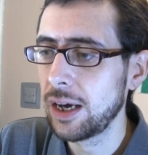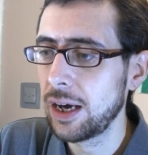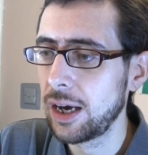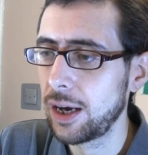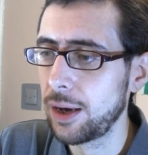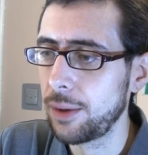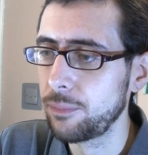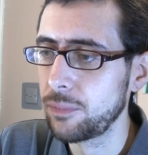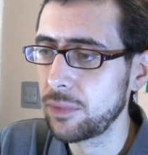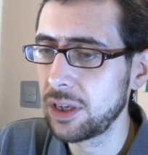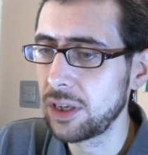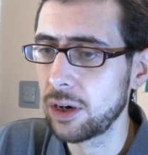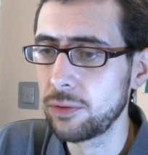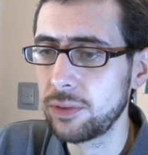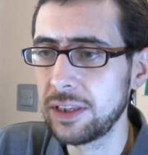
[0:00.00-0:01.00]
Um,
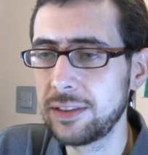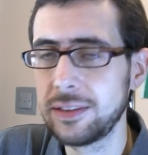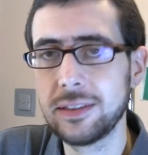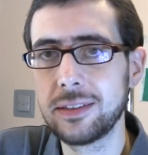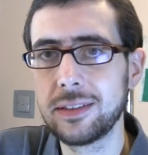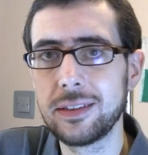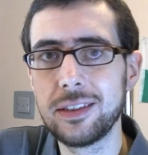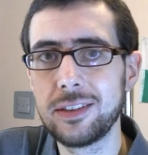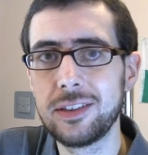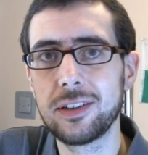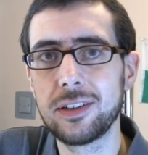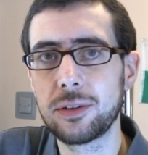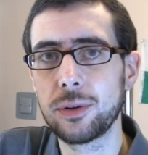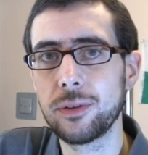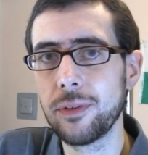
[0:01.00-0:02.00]
you know this is this is
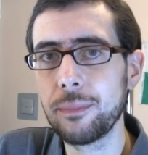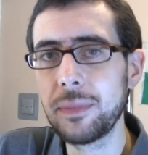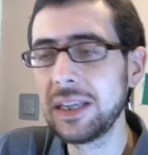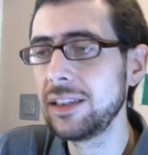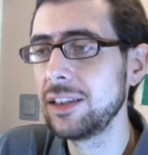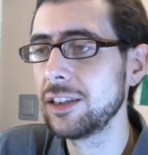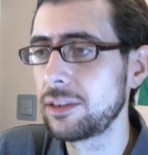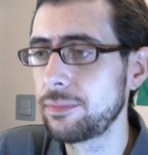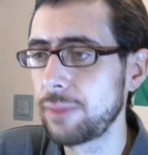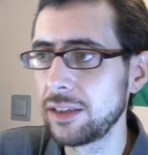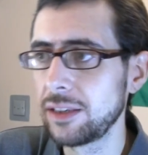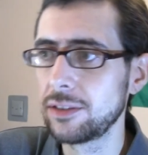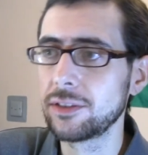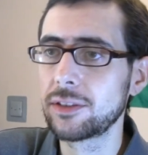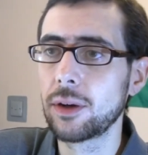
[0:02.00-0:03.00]
a sort of a media
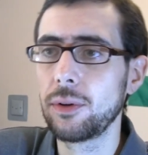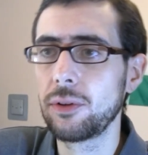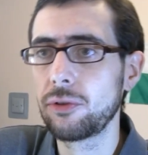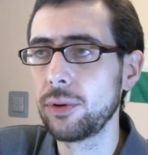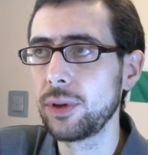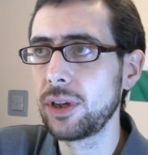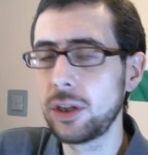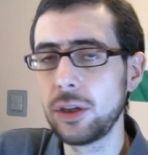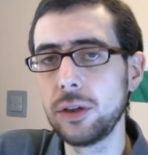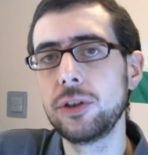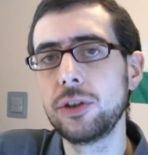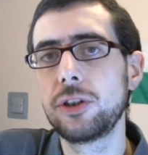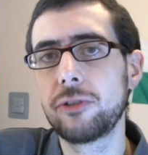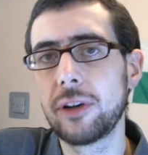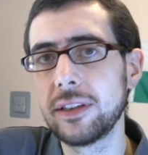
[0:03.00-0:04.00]
space that's going through a
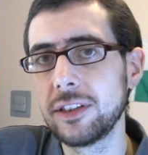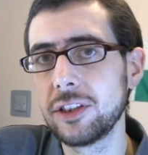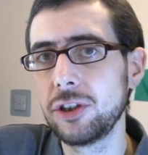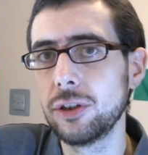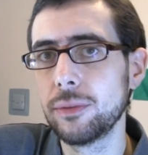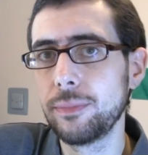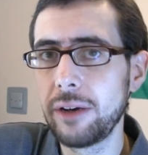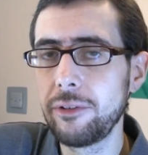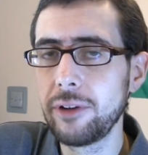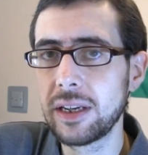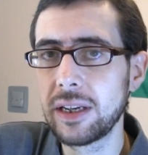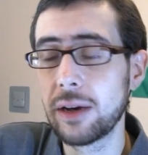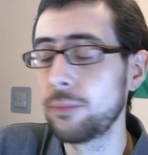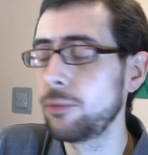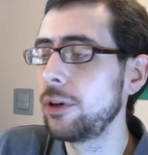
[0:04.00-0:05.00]
huge transitional period
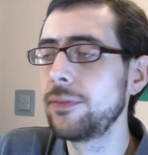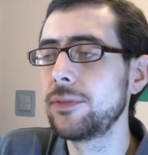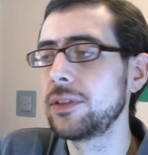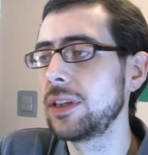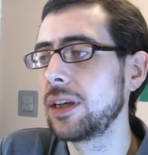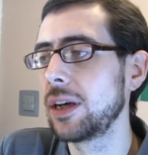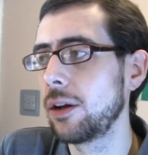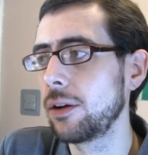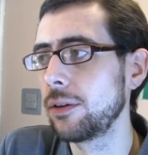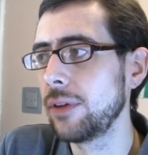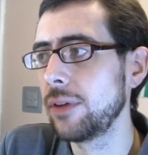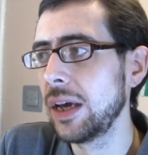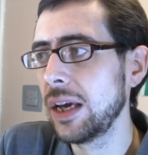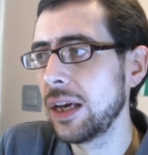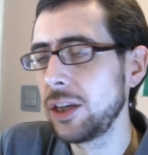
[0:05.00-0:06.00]
now, and we're even seeing a lot of
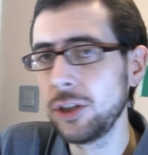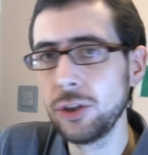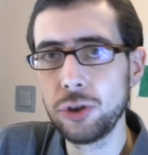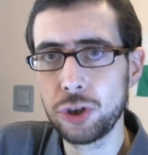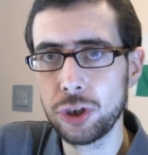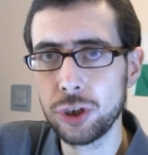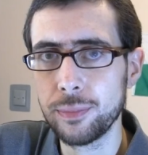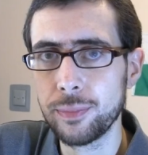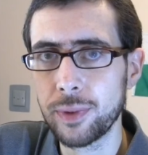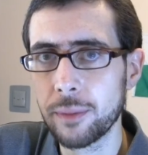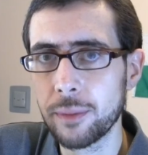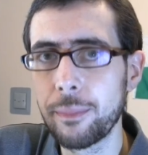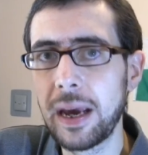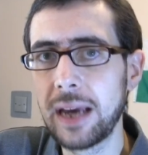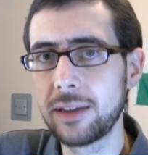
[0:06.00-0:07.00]
YouTube
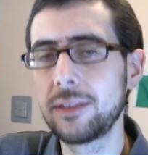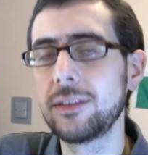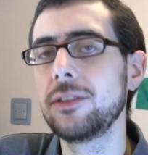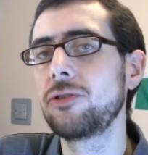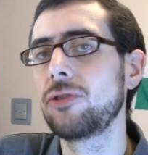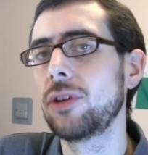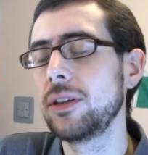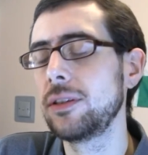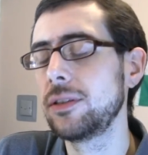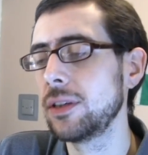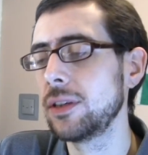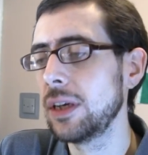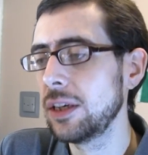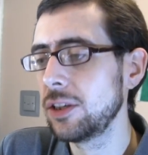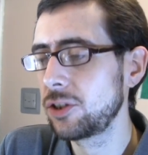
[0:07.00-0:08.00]
competitors trying
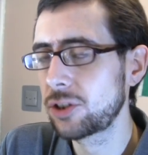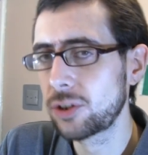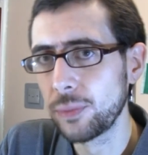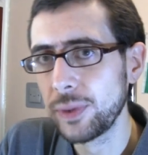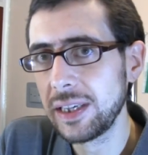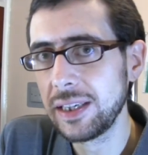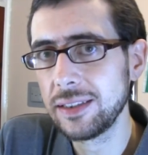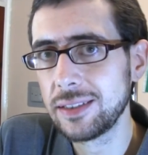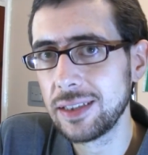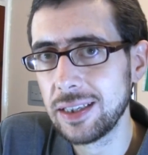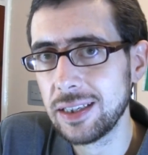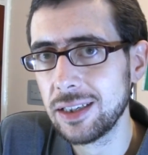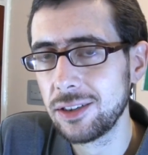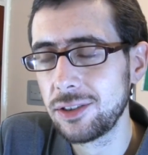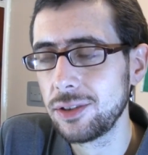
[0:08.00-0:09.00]
to squeeze
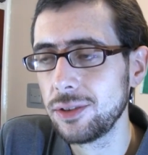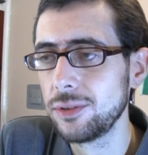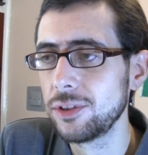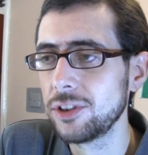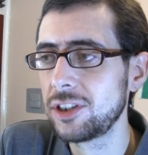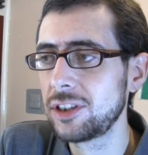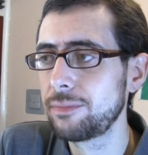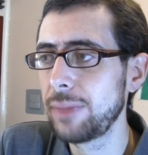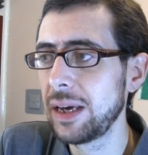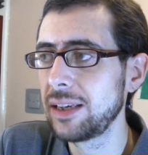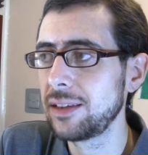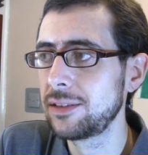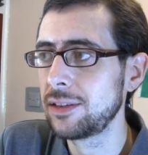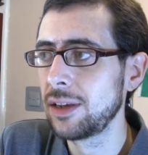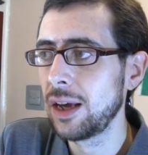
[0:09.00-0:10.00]
into the
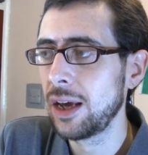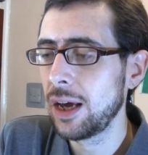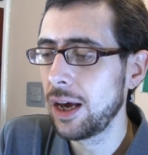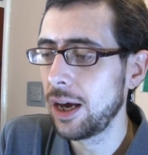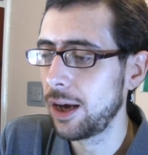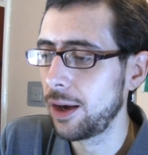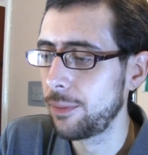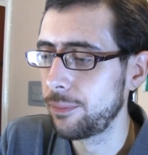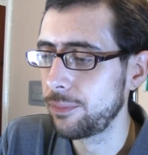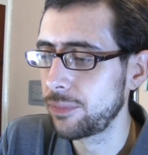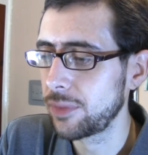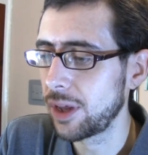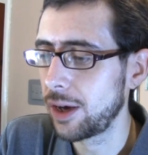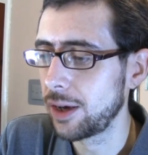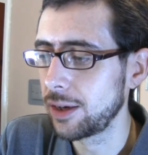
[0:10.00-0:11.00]
space.
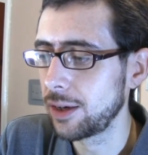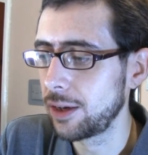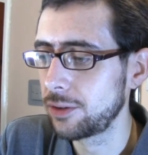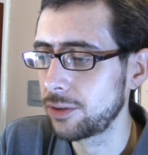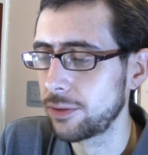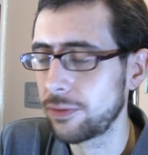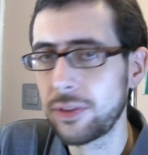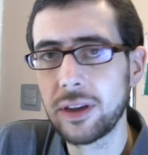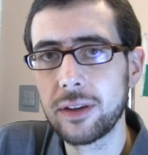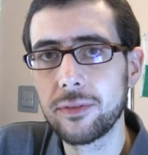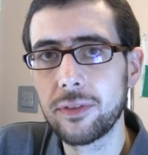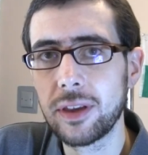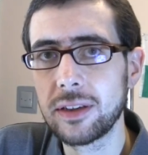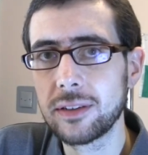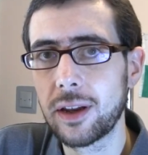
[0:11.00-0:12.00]
Um, I, I, sort of think of
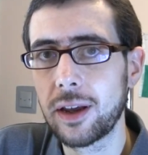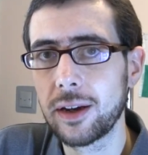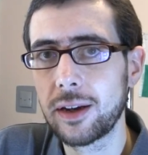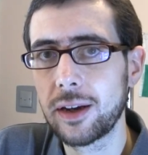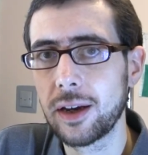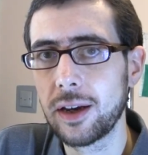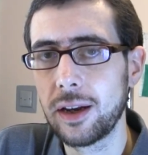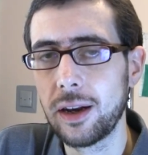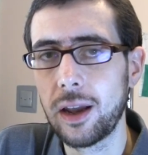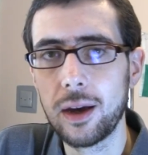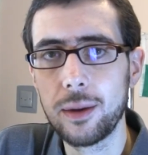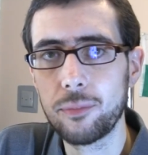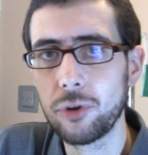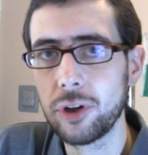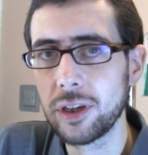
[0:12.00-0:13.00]
things like uh,
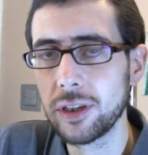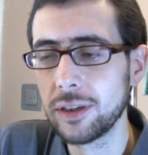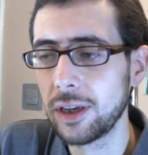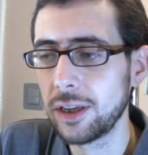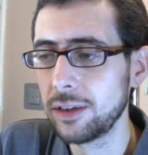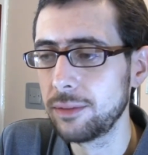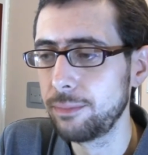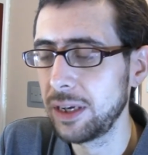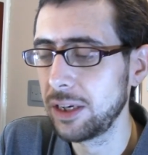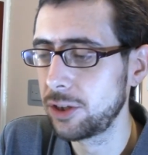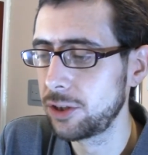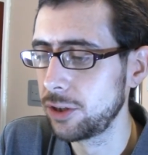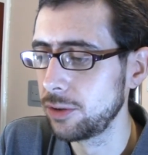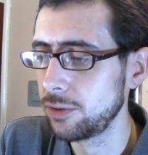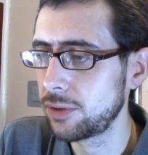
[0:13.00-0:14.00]
libraries LBRY and, and
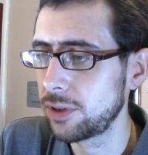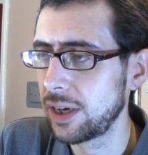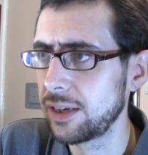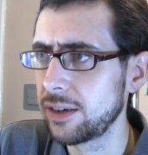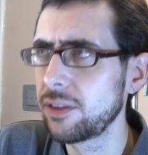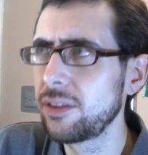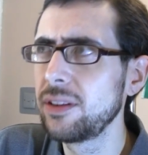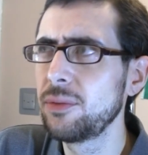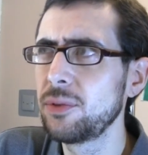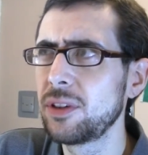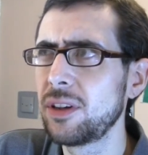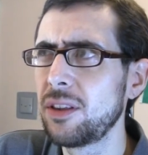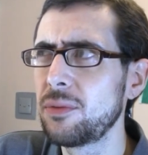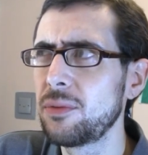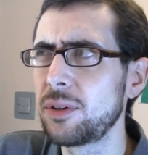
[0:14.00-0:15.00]
BitChute, and I think there was
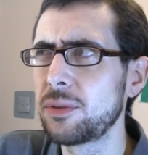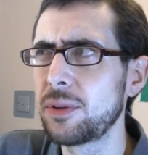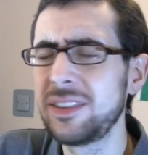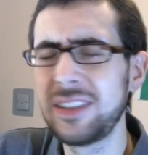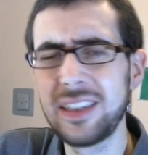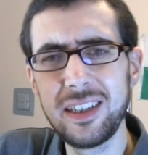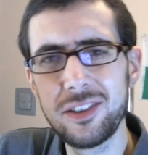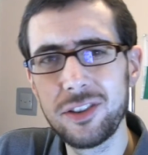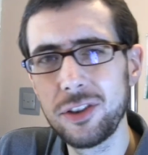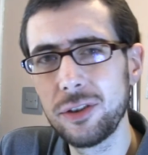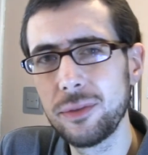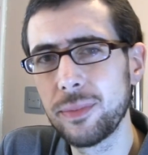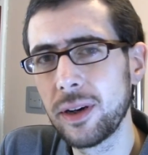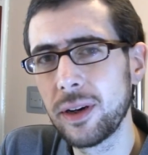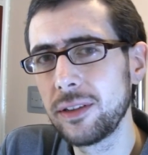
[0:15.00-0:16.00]
another one, a
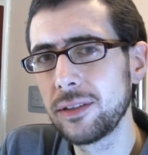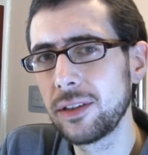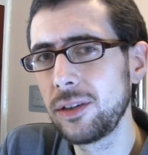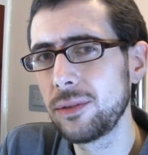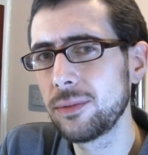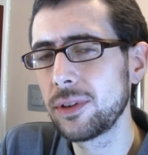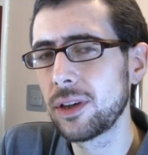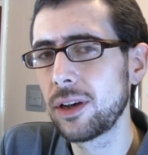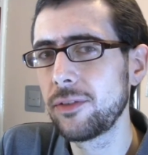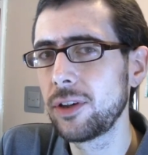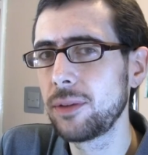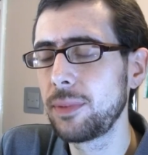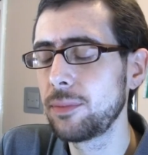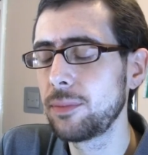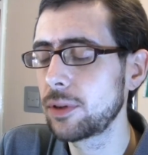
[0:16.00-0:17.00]
DTube is a new one that I've
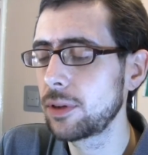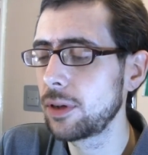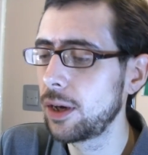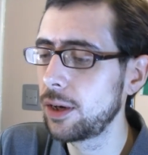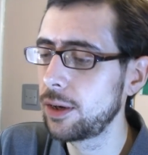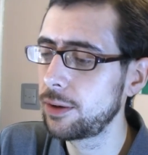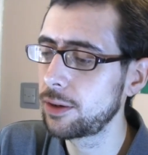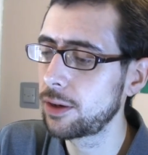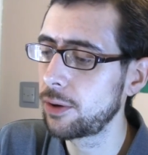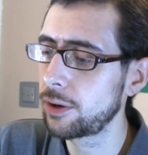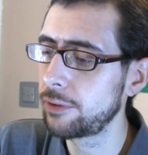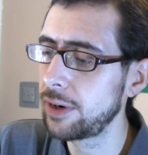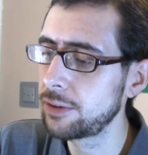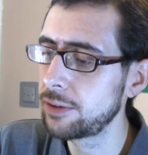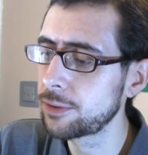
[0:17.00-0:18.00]
heard people uh, going
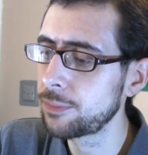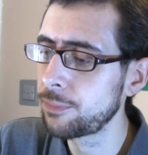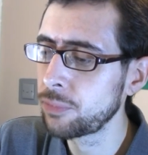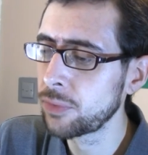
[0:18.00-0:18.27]
around.